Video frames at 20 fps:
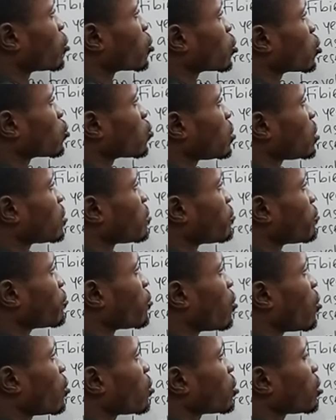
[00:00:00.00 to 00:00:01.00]
plus
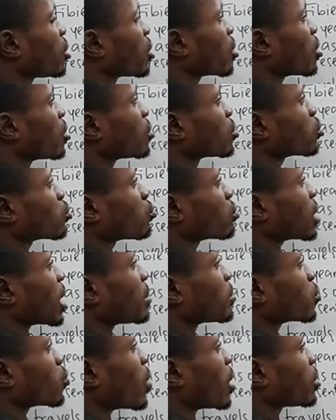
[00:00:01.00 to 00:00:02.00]
24 equals 2
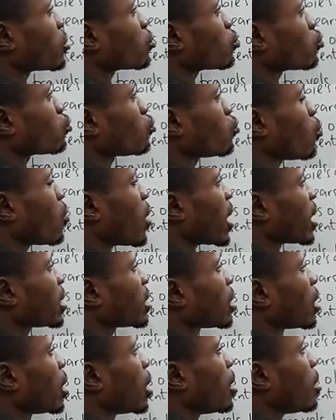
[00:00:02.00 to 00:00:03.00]
times y,
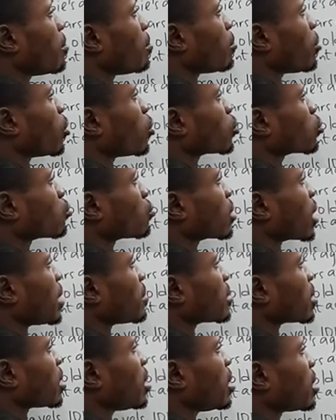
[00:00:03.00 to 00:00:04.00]
2y plus 2
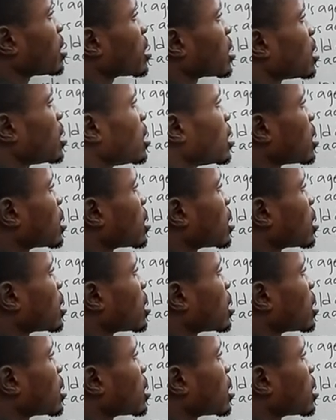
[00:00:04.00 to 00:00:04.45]
times 8,